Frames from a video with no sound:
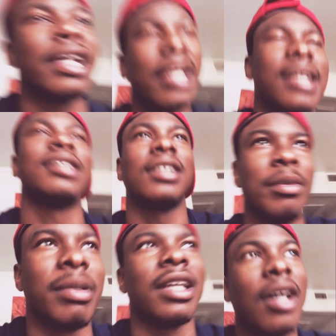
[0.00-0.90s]
it just be
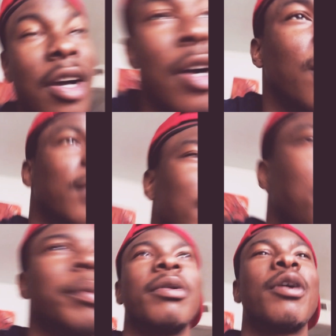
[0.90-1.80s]
like, oh, then
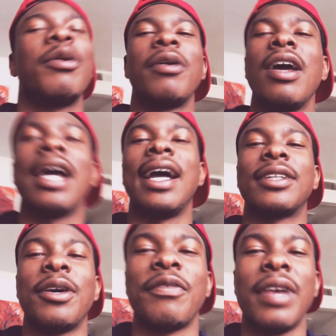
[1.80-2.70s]
people gonna act
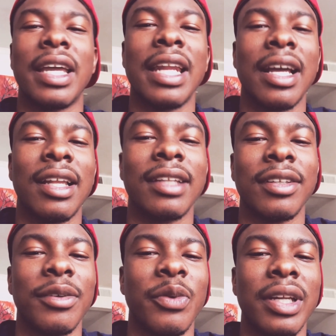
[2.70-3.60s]
all fake and act like they're
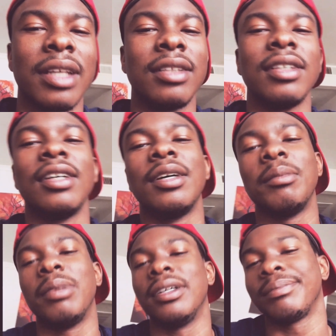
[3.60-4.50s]
with it.
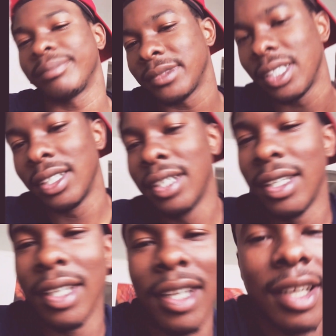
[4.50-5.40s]
But
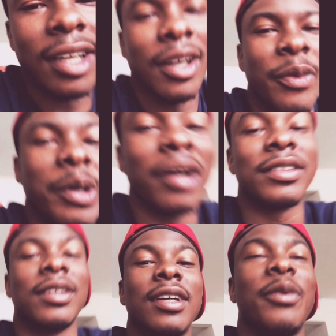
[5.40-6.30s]
we're gonna have
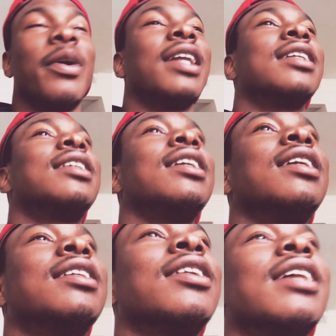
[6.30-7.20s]
to wait and see
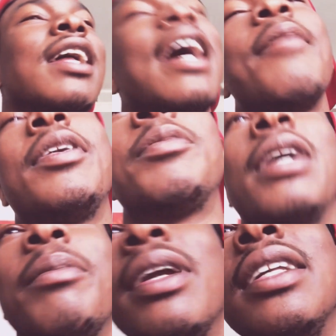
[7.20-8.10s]
until that happens, man.
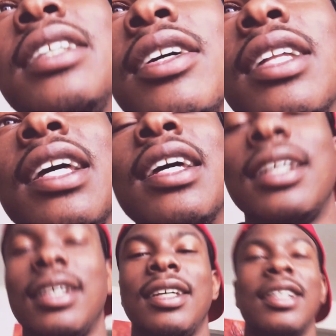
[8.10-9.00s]
But until then,
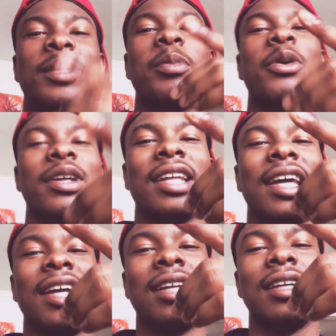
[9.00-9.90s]
it's your boy
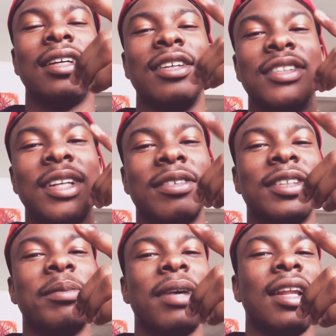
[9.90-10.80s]
Lane. You stepped into
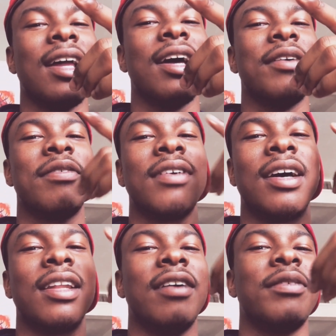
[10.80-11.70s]
my life. I
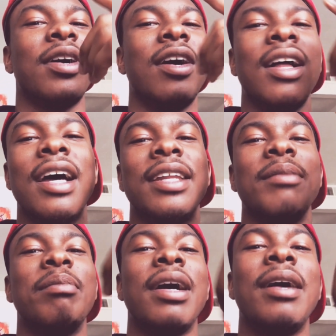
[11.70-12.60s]
love y'all. I need
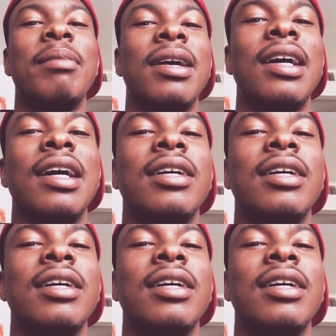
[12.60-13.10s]
Baba.